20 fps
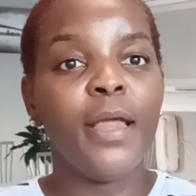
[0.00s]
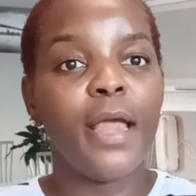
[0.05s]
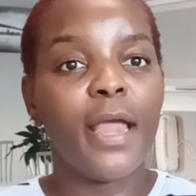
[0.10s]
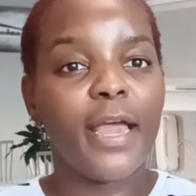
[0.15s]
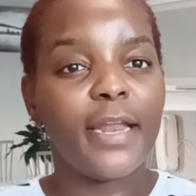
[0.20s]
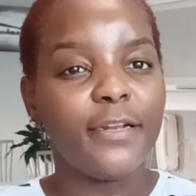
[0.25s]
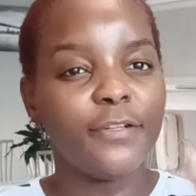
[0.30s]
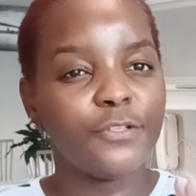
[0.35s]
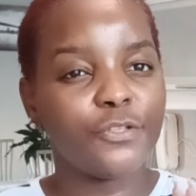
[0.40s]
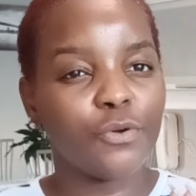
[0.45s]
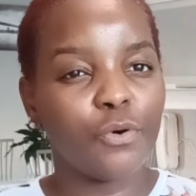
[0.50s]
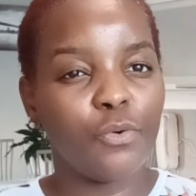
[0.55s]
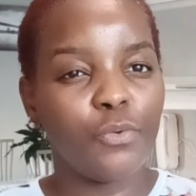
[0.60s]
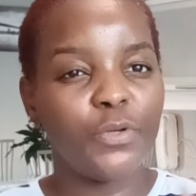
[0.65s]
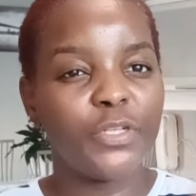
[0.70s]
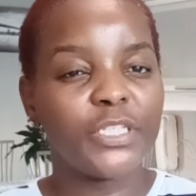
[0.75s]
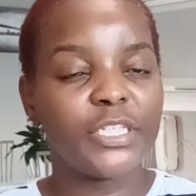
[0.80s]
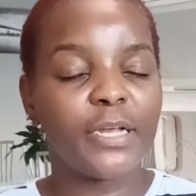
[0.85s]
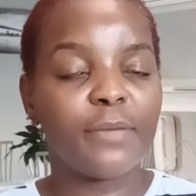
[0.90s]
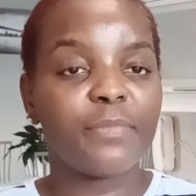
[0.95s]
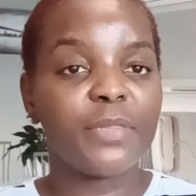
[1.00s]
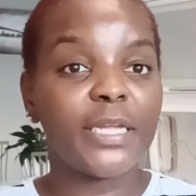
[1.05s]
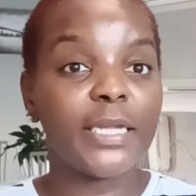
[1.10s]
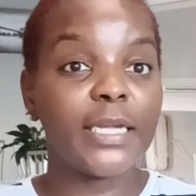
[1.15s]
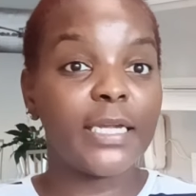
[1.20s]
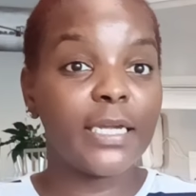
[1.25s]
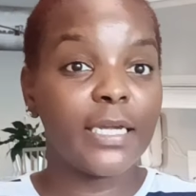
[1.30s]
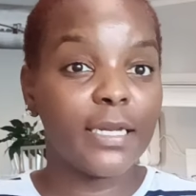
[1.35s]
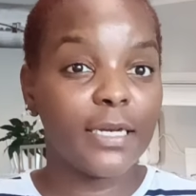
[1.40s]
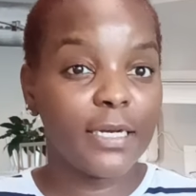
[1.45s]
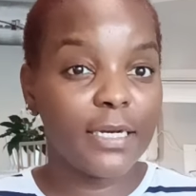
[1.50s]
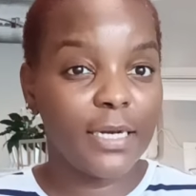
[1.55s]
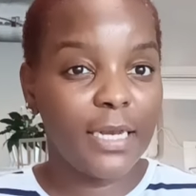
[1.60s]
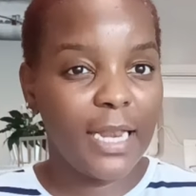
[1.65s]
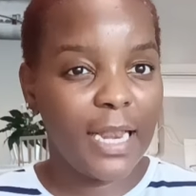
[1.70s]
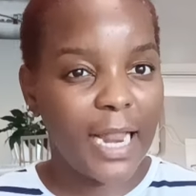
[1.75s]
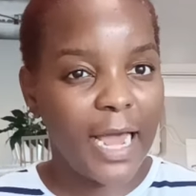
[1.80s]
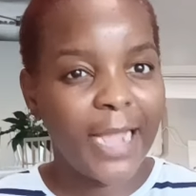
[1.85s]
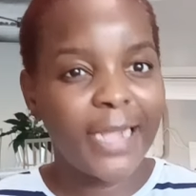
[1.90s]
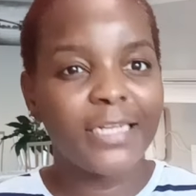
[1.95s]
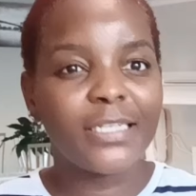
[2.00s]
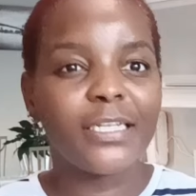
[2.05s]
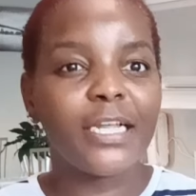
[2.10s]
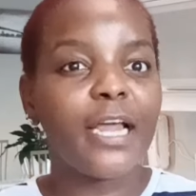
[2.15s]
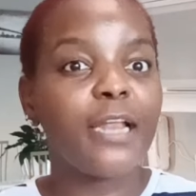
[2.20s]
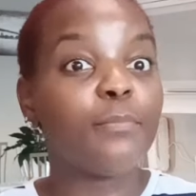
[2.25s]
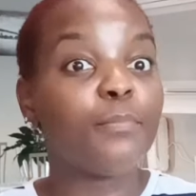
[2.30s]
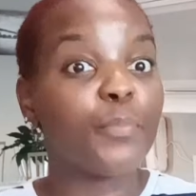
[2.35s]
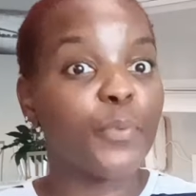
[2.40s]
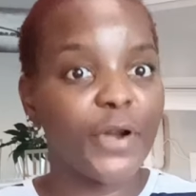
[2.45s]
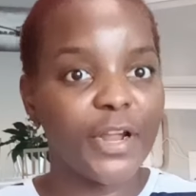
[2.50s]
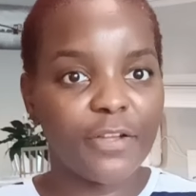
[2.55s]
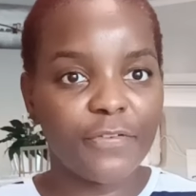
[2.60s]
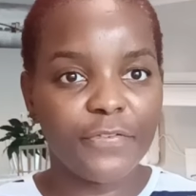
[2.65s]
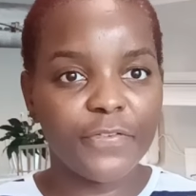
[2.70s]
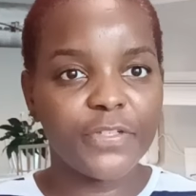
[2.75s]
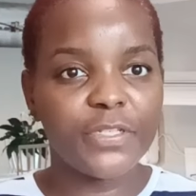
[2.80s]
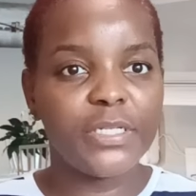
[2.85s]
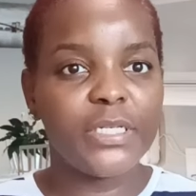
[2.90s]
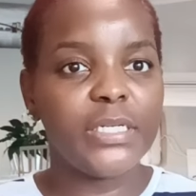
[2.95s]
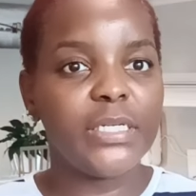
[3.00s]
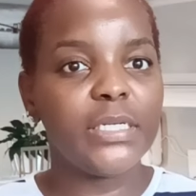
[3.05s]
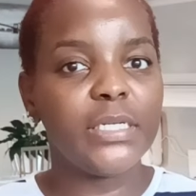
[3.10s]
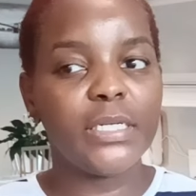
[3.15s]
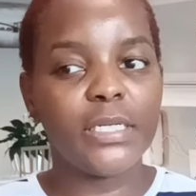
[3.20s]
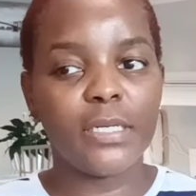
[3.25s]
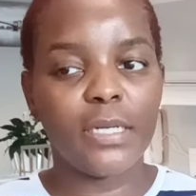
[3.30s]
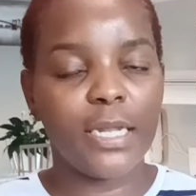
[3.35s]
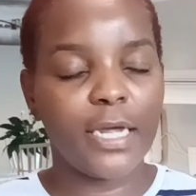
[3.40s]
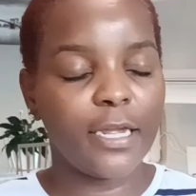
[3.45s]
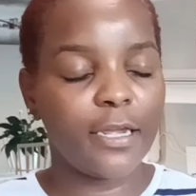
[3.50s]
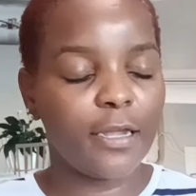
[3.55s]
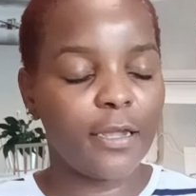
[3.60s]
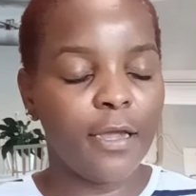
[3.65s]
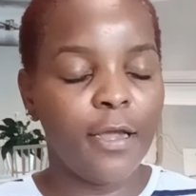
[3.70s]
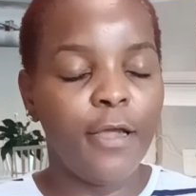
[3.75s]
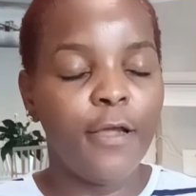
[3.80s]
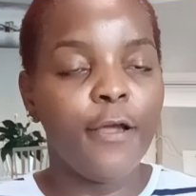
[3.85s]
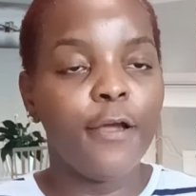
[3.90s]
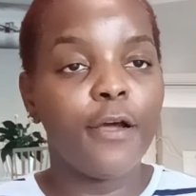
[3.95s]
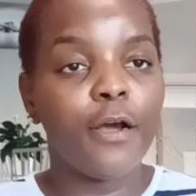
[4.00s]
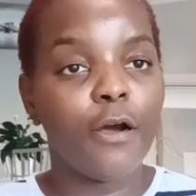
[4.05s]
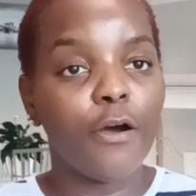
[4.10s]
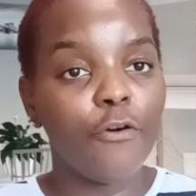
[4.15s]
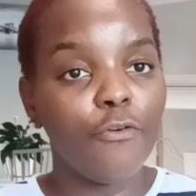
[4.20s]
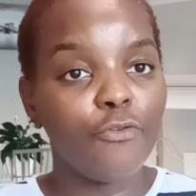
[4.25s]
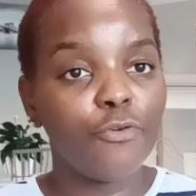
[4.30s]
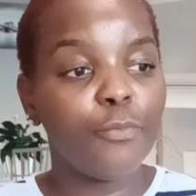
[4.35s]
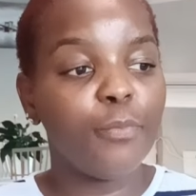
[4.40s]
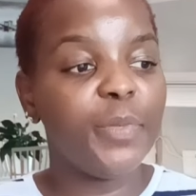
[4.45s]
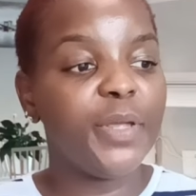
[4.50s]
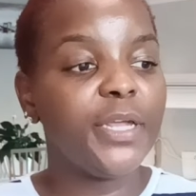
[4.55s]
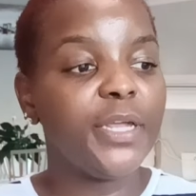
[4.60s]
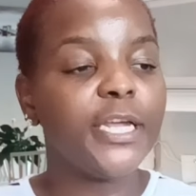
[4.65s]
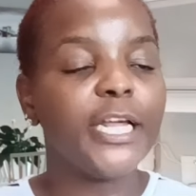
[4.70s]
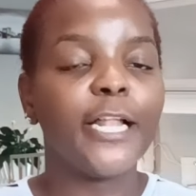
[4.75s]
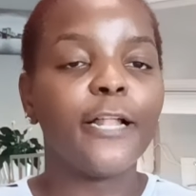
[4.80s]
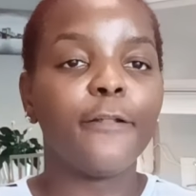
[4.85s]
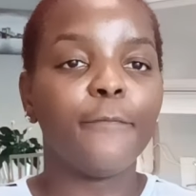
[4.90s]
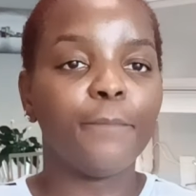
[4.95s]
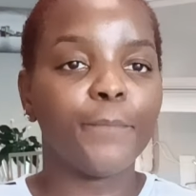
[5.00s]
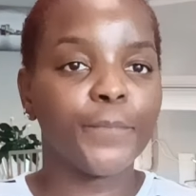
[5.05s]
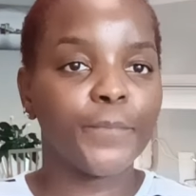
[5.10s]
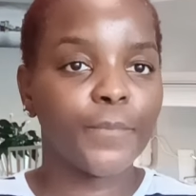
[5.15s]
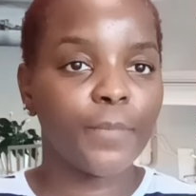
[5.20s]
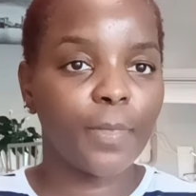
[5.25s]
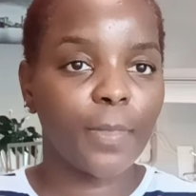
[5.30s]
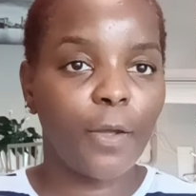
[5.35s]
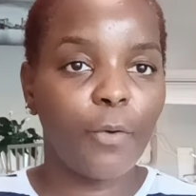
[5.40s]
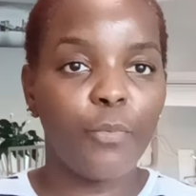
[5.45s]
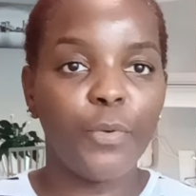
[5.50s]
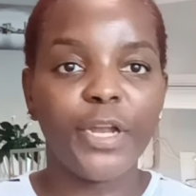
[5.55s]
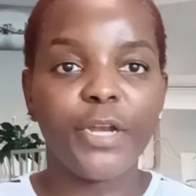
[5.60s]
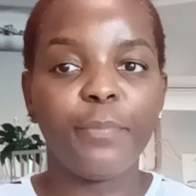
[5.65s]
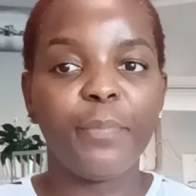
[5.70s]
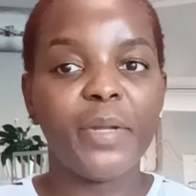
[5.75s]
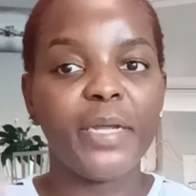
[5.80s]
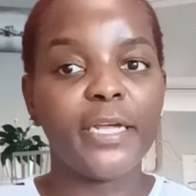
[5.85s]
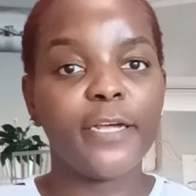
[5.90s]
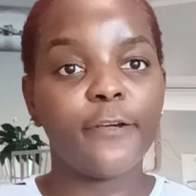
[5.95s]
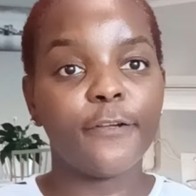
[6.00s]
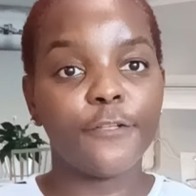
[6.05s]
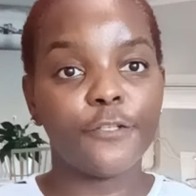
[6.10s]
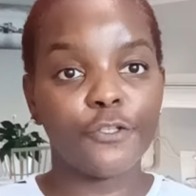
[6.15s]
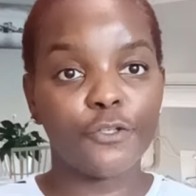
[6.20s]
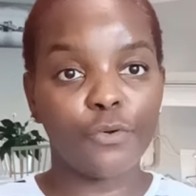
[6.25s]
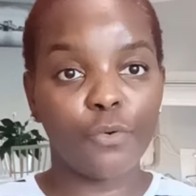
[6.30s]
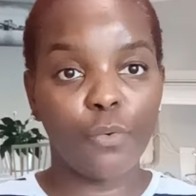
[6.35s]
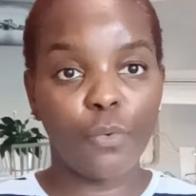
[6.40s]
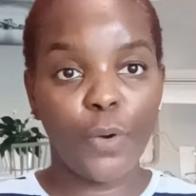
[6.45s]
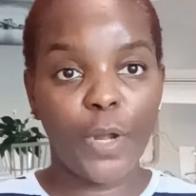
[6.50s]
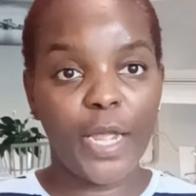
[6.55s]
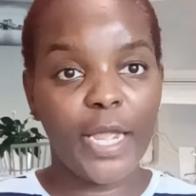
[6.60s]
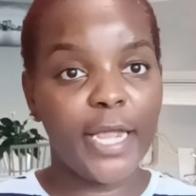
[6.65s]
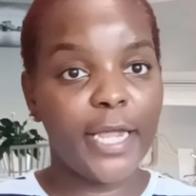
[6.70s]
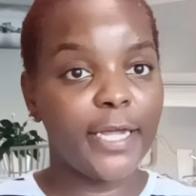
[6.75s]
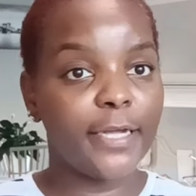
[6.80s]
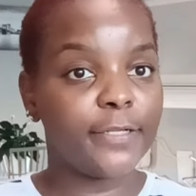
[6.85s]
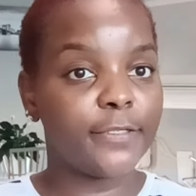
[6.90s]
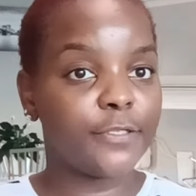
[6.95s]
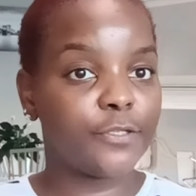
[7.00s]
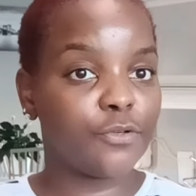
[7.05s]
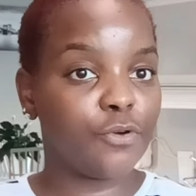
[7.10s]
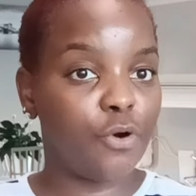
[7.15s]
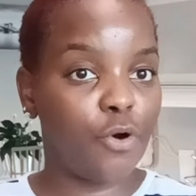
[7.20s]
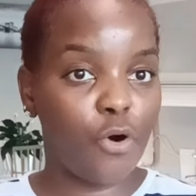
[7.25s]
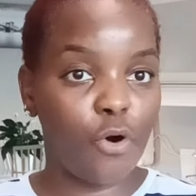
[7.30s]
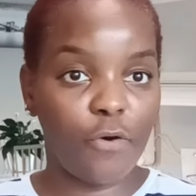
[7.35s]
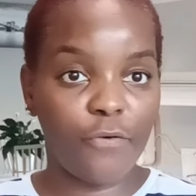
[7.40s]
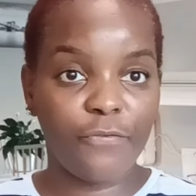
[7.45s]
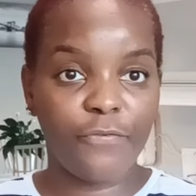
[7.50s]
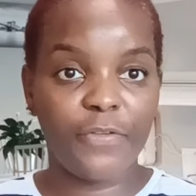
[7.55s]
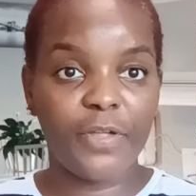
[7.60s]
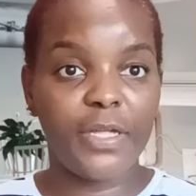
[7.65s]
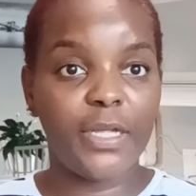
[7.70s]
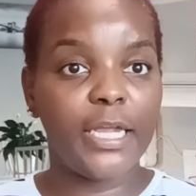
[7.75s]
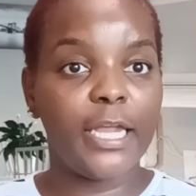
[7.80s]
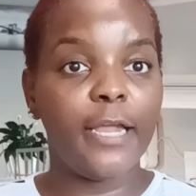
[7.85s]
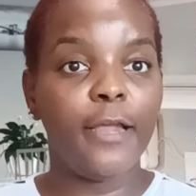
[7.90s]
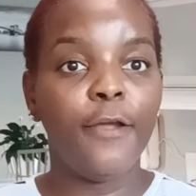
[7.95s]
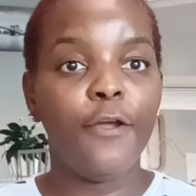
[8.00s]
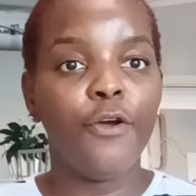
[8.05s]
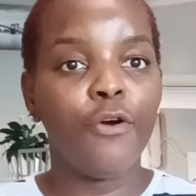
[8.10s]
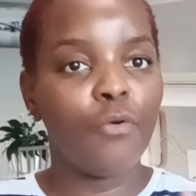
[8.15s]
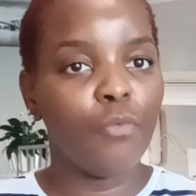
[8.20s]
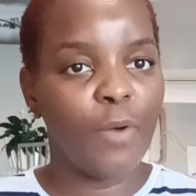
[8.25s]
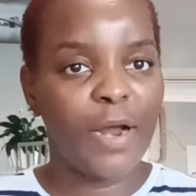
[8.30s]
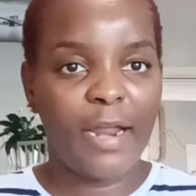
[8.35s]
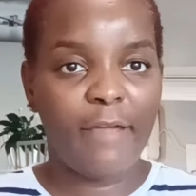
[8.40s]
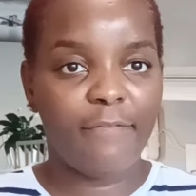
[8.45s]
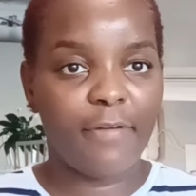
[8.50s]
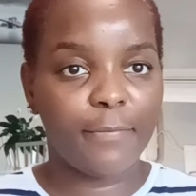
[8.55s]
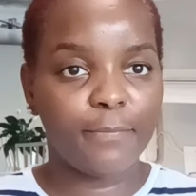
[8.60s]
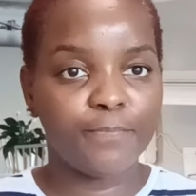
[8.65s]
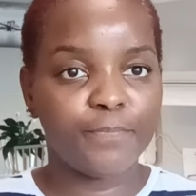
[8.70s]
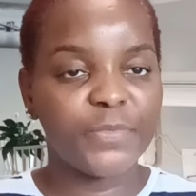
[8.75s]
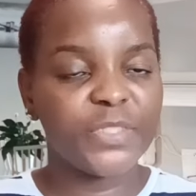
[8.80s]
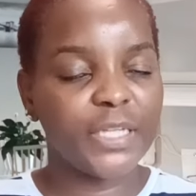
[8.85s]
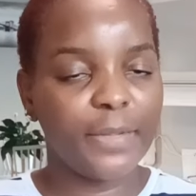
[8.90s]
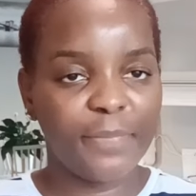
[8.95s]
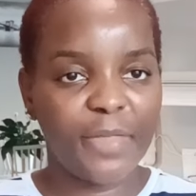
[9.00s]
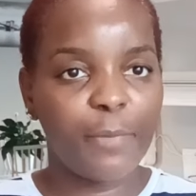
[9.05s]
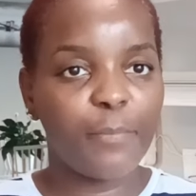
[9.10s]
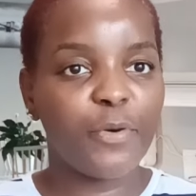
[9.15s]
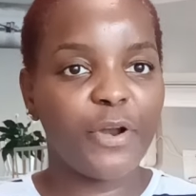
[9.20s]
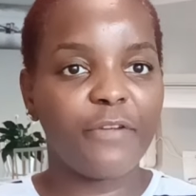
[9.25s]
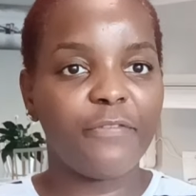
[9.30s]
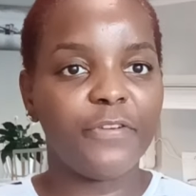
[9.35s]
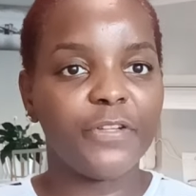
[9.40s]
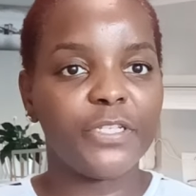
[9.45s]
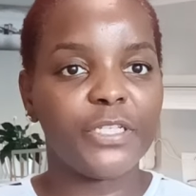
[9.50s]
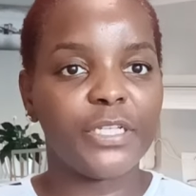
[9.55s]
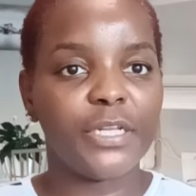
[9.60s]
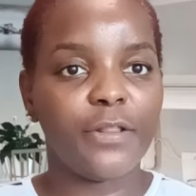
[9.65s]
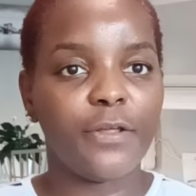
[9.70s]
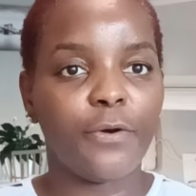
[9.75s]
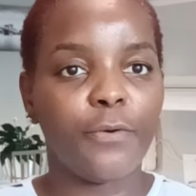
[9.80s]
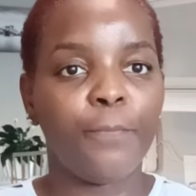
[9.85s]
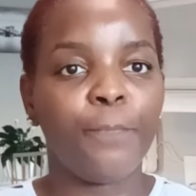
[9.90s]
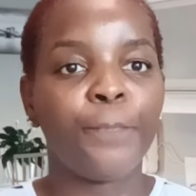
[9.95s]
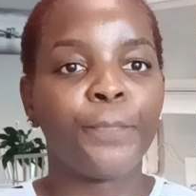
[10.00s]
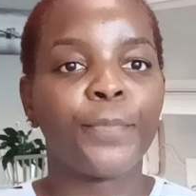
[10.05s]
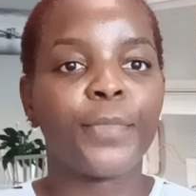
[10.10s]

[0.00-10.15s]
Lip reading: and it's always something light and breakfasty, like oatmeal, wheat bix or eggs, coffee, whatever. Something breakfasty though.